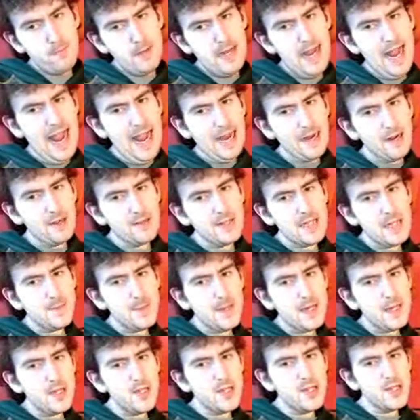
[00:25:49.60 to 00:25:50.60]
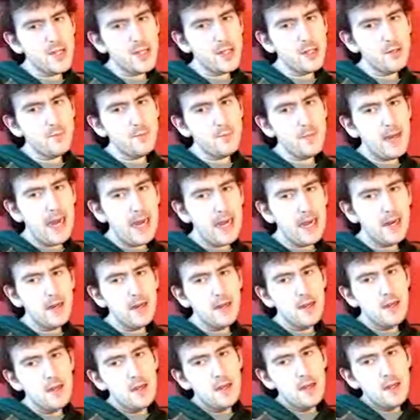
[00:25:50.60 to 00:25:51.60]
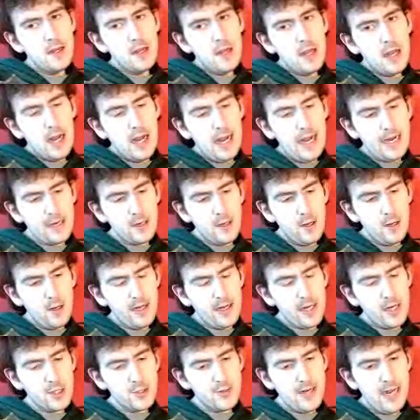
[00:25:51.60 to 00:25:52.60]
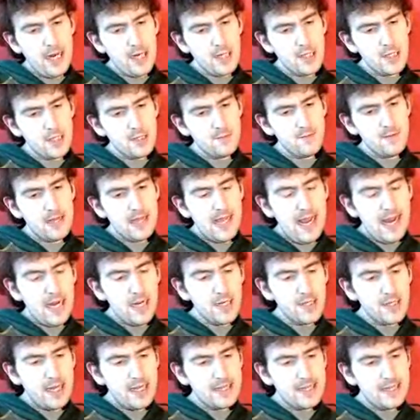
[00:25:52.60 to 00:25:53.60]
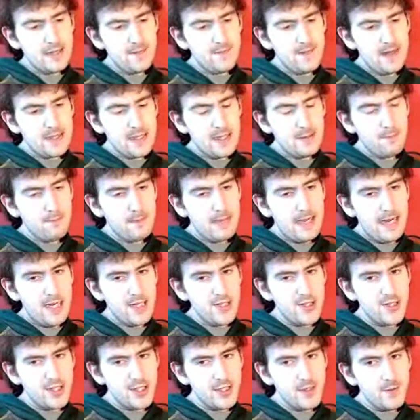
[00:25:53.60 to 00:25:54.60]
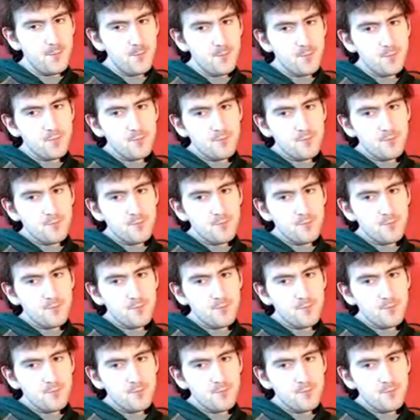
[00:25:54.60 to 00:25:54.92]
Yeah, because they've been two big iconic attractions for the ages, and the fact they've managed to